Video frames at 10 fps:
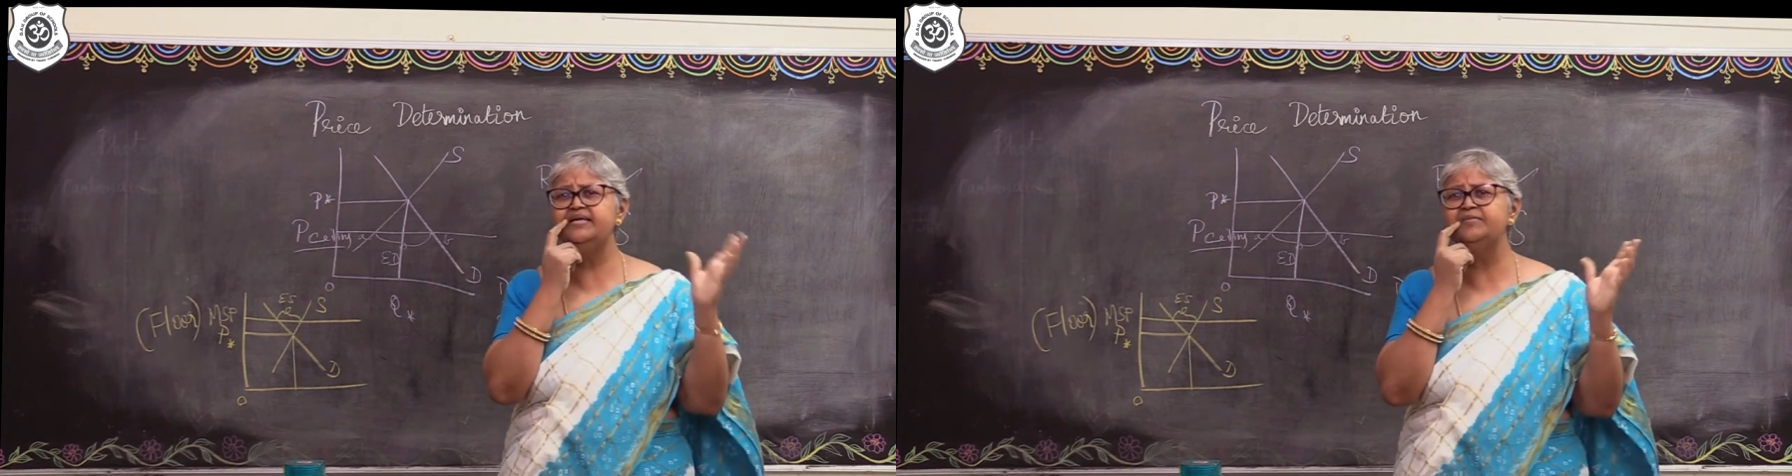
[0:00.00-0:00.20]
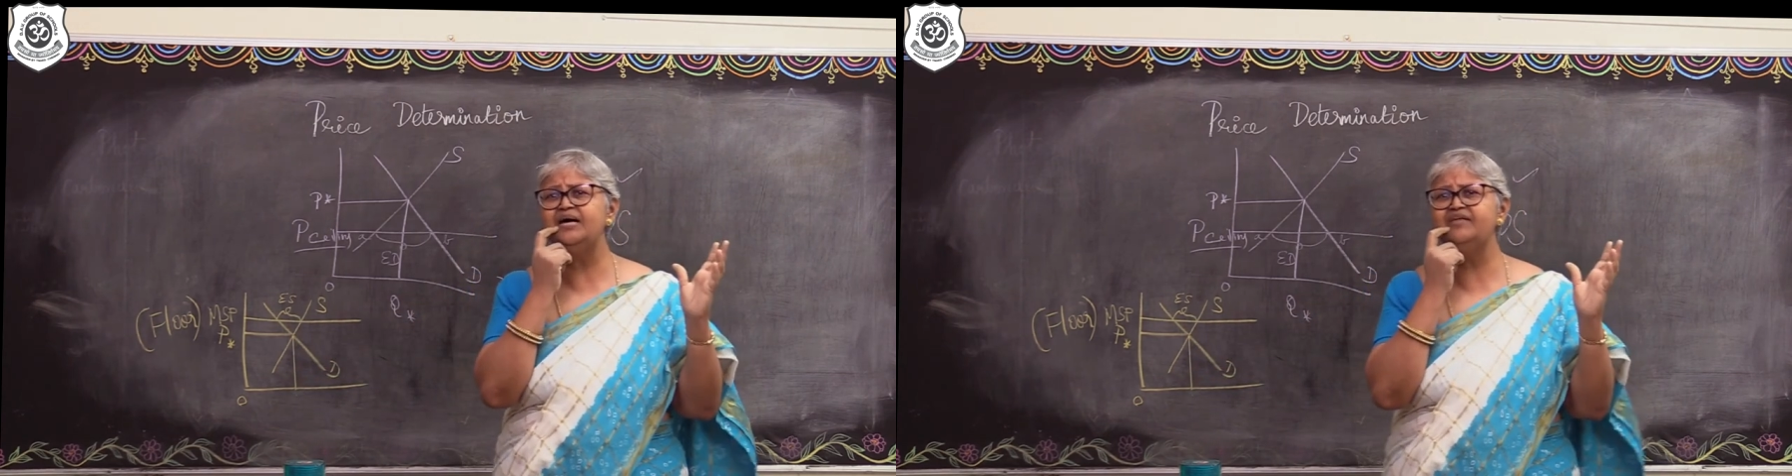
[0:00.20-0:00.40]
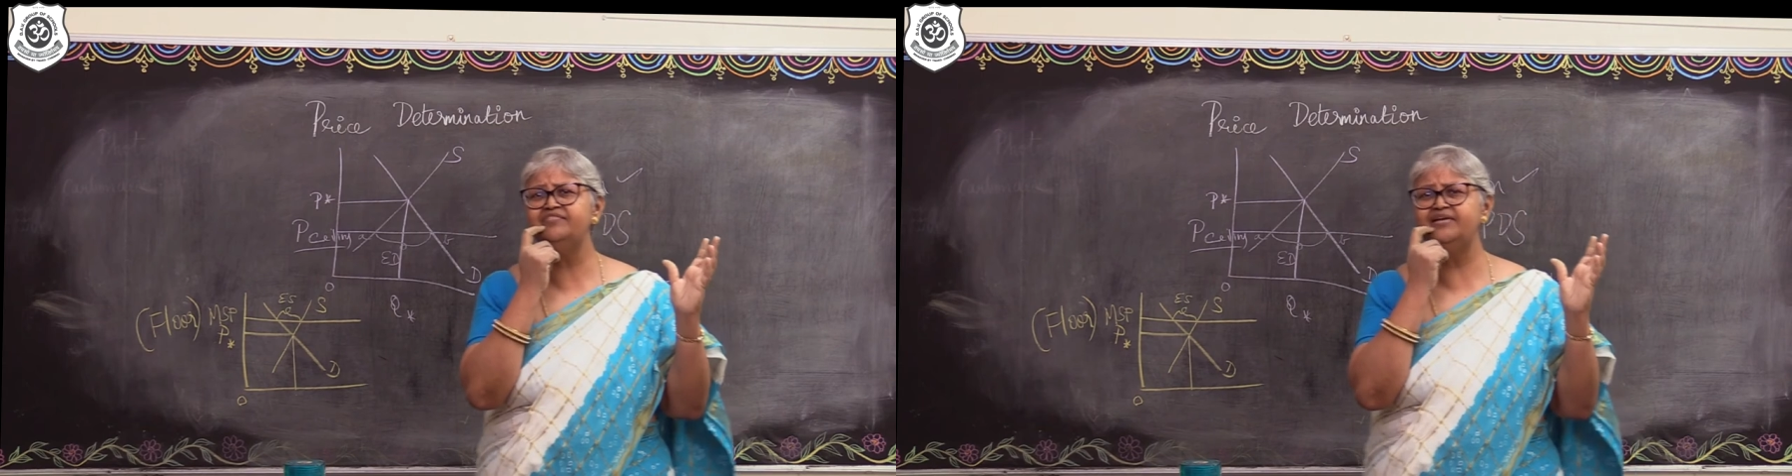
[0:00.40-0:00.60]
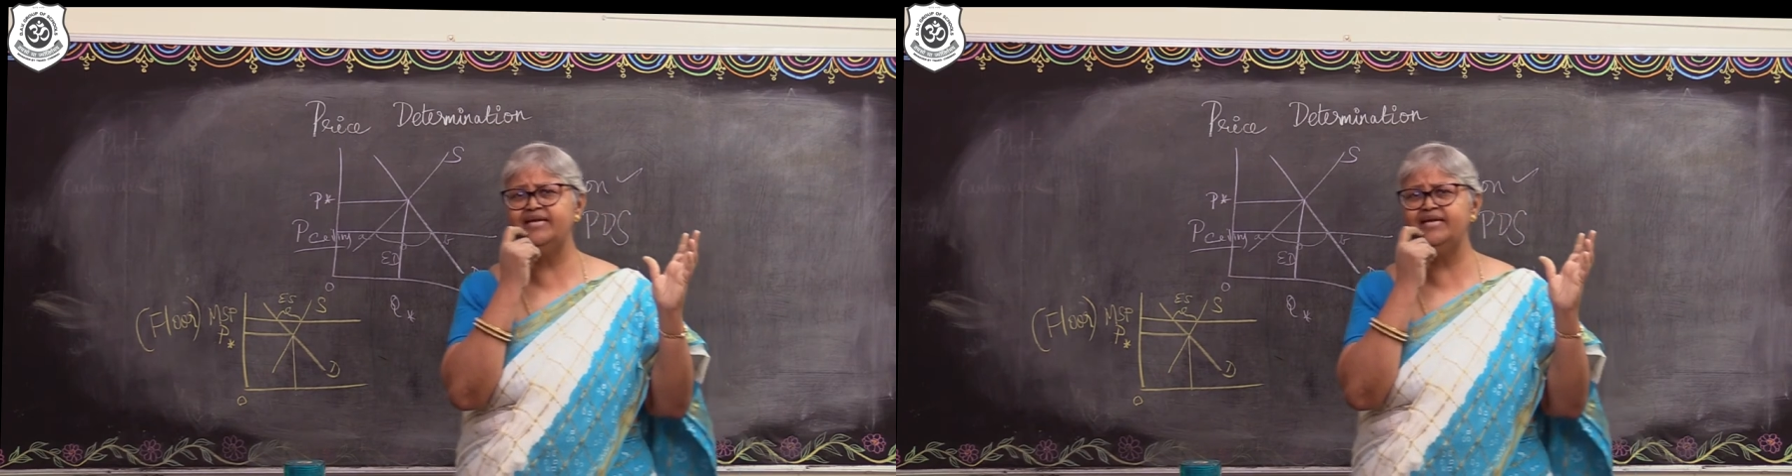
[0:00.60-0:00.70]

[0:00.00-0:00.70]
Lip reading: the demand for